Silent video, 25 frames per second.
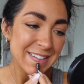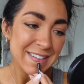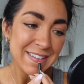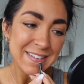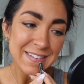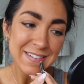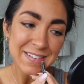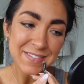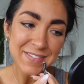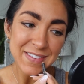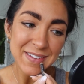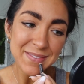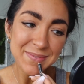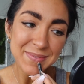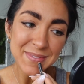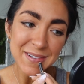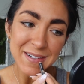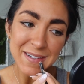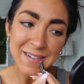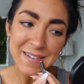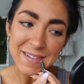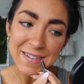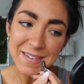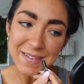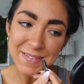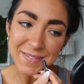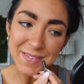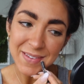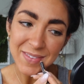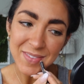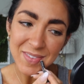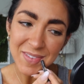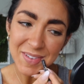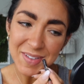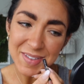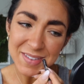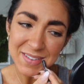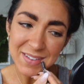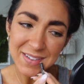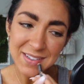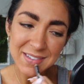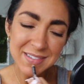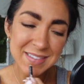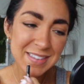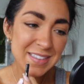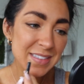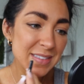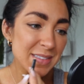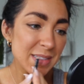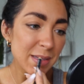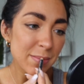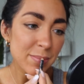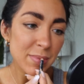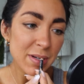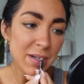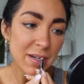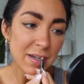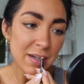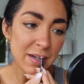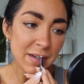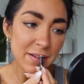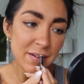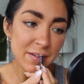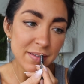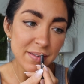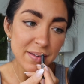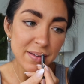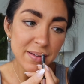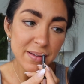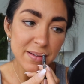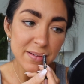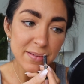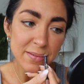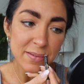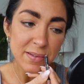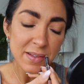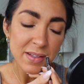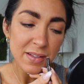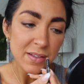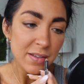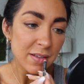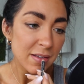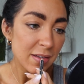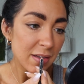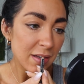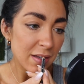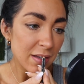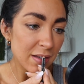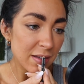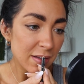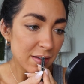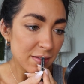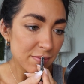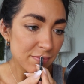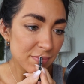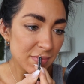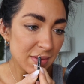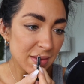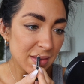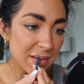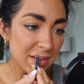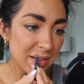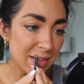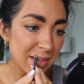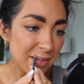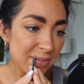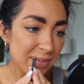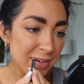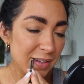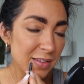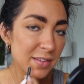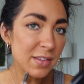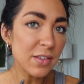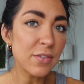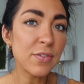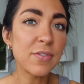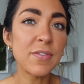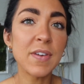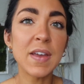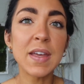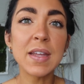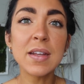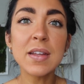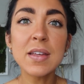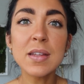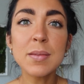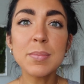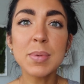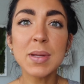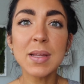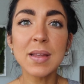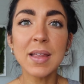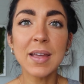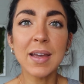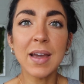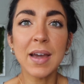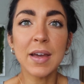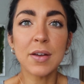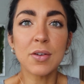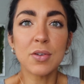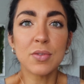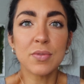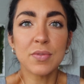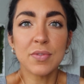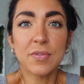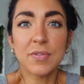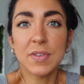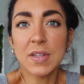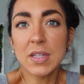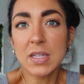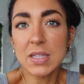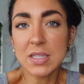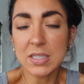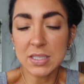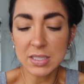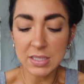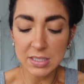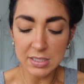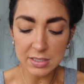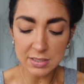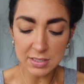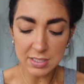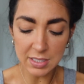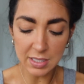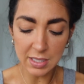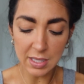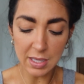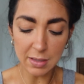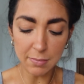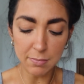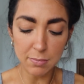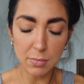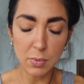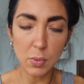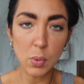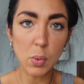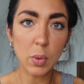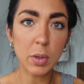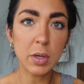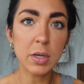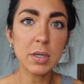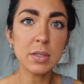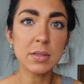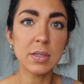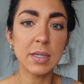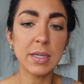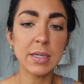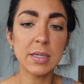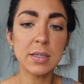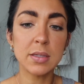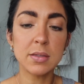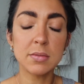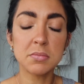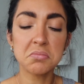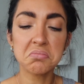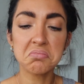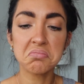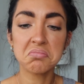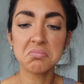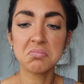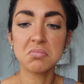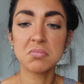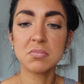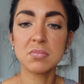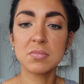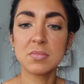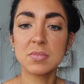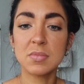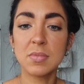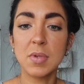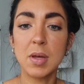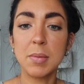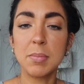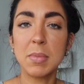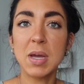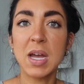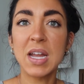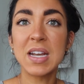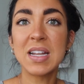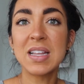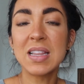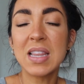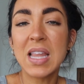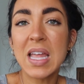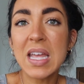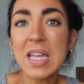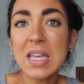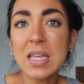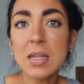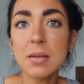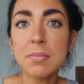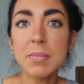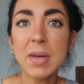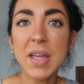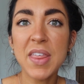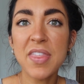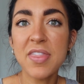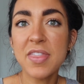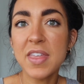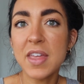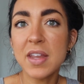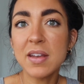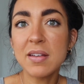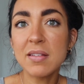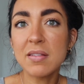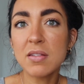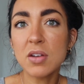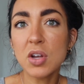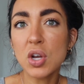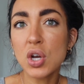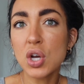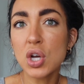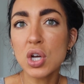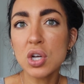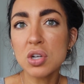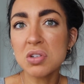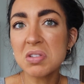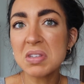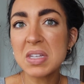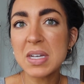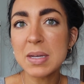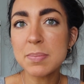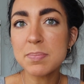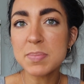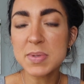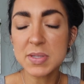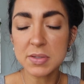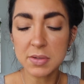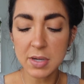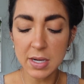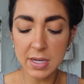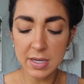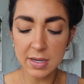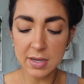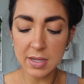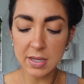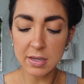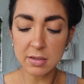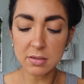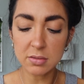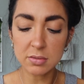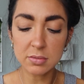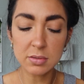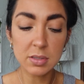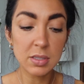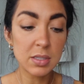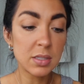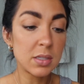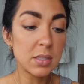November, maybe it was early December, I don't know. It's definitely faded, but like I don't feel a need to get more. Like I'm kind of liking my thinner lips right now,